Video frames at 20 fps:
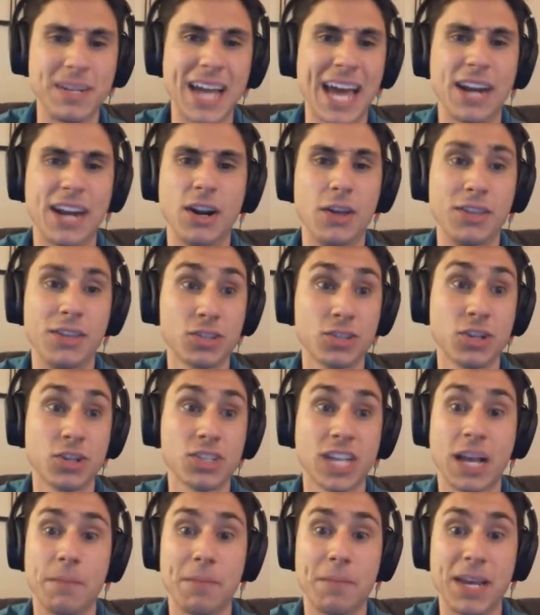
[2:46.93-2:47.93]
I don't know. This looks
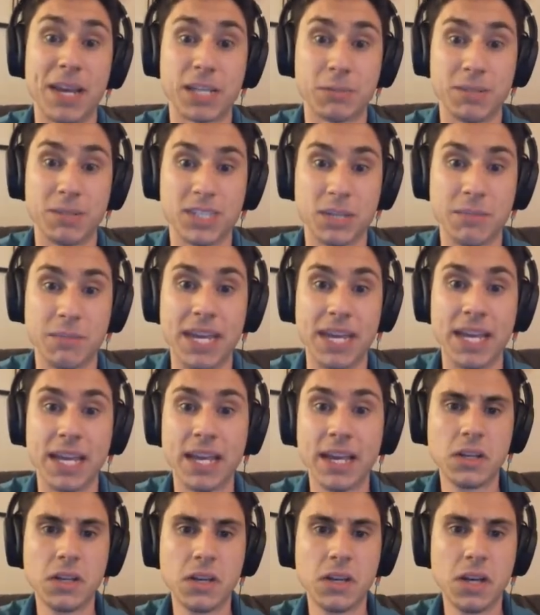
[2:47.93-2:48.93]
like a basement to me.
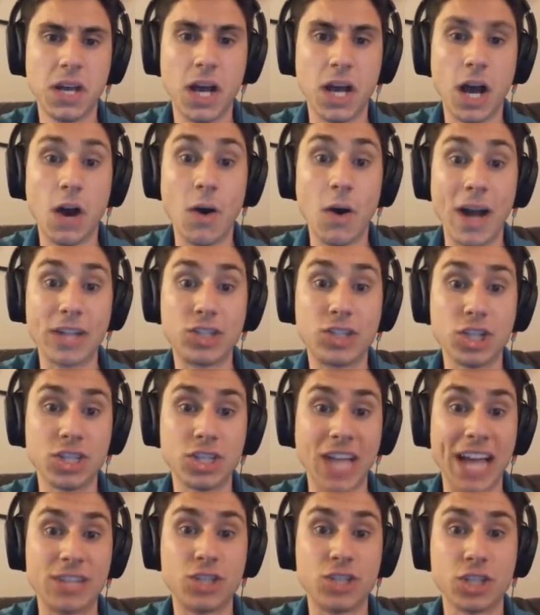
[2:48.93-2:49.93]
Oh, I just,
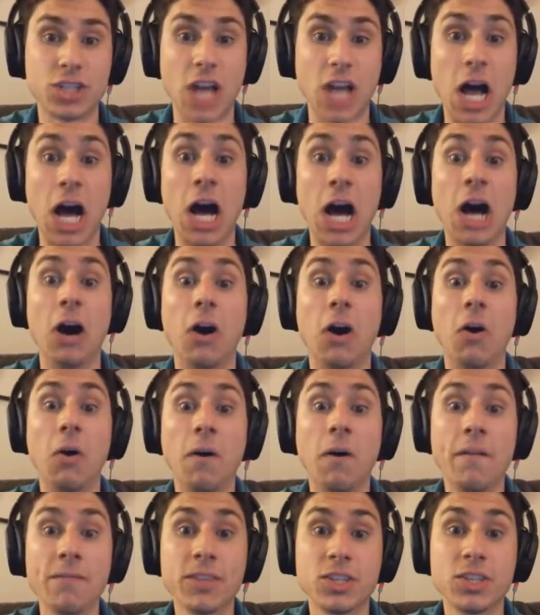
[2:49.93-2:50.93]
I just, oh.
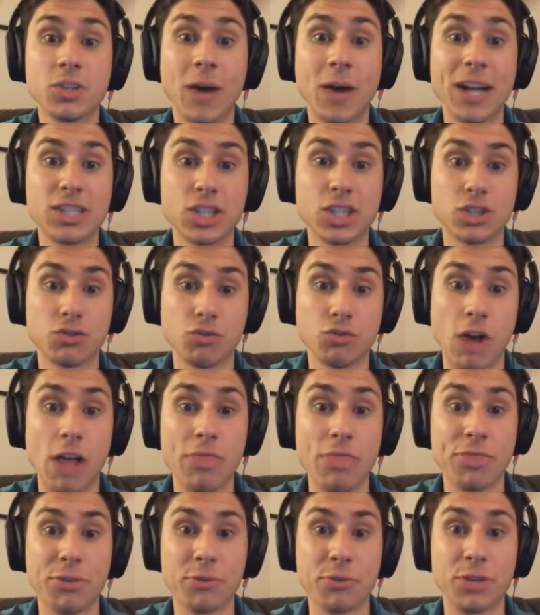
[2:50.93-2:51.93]
So I just
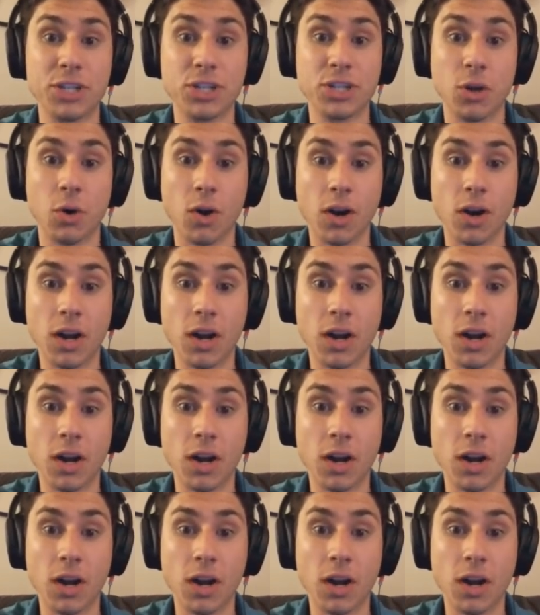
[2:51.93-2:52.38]
run through the door.